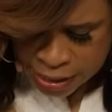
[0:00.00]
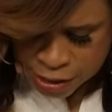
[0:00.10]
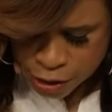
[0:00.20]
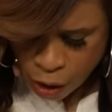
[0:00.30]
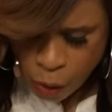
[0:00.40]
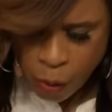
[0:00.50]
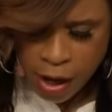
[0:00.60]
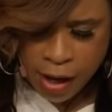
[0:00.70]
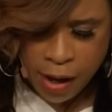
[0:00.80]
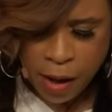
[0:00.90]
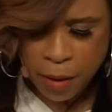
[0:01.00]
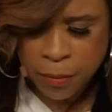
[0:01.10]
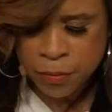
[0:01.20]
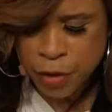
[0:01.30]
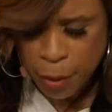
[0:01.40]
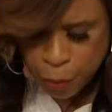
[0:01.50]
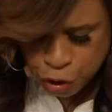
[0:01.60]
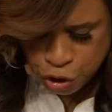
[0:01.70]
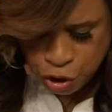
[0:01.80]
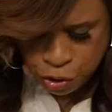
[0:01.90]
And so,
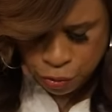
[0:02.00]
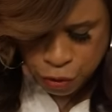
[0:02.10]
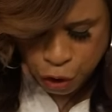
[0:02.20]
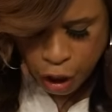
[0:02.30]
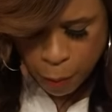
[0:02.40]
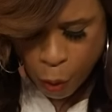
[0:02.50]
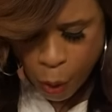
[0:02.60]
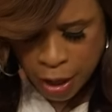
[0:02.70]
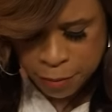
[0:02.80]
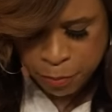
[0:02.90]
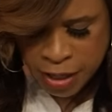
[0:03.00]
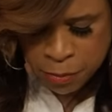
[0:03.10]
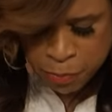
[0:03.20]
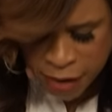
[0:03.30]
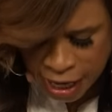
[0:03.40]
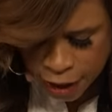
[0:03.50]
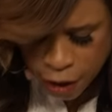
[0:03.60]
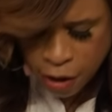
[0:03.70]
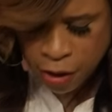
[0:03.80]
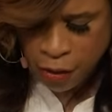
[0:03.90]
number one, be
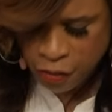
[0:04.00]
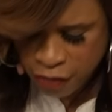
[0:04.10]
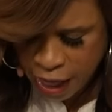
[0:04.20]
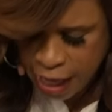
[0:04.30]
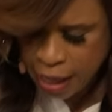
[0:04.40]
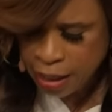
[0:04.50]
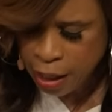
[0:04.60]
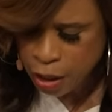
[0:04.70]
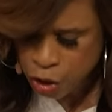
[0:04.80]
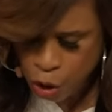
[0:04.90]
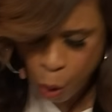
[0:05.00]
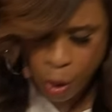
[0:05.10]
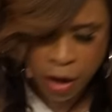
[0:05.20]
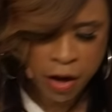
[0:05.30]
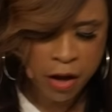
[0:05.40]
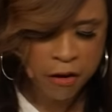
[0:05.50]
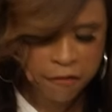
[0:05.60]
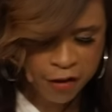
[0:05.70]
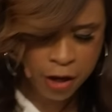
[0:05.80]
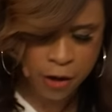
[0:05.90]
bigger than your
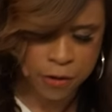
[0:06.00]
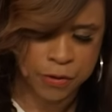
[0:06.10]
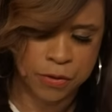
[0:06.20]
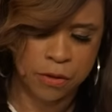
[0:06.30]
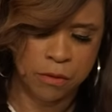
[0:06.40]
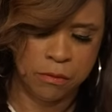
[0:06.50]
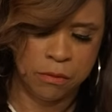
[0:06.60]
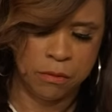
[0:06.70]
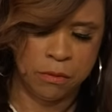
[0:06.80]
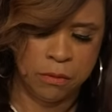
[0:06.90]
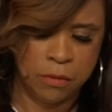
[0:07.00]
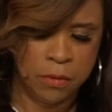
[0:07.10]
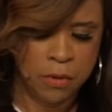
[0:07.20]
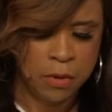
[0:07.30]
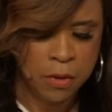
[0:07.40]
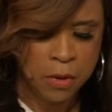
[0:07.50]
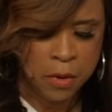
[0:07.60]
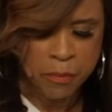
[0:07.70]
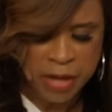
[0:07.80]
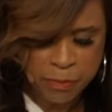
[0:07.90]
fears.
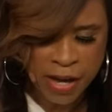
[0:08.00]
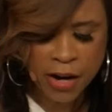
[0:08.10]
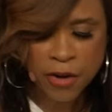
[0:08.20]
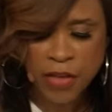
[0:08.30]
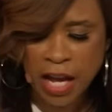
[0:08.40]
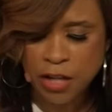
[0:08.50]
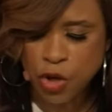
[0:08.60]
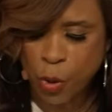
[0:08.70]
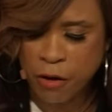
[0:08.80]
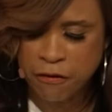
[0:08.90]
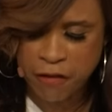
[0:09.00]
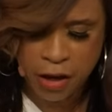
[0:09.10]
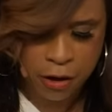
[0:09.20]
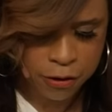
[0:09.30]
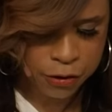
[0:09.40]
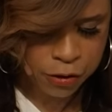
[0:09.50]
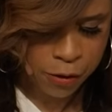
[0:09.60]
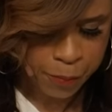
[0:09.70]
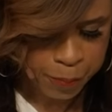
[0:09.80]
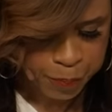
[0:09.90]
Be bigger than your fears.